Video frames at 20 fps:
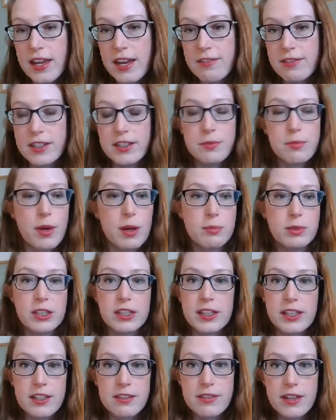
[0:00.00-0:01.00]
a
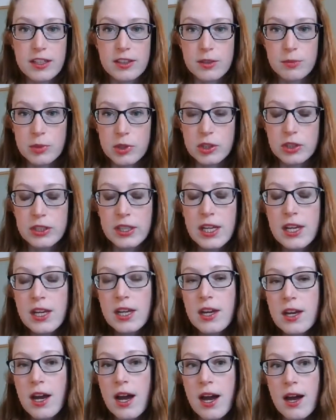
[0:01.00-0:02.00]
publicly available
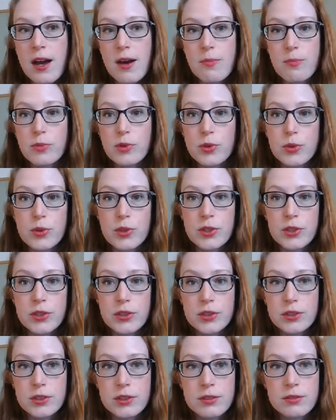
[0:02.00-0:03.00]

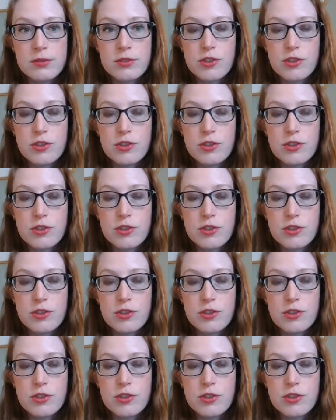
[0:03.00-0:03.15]
Google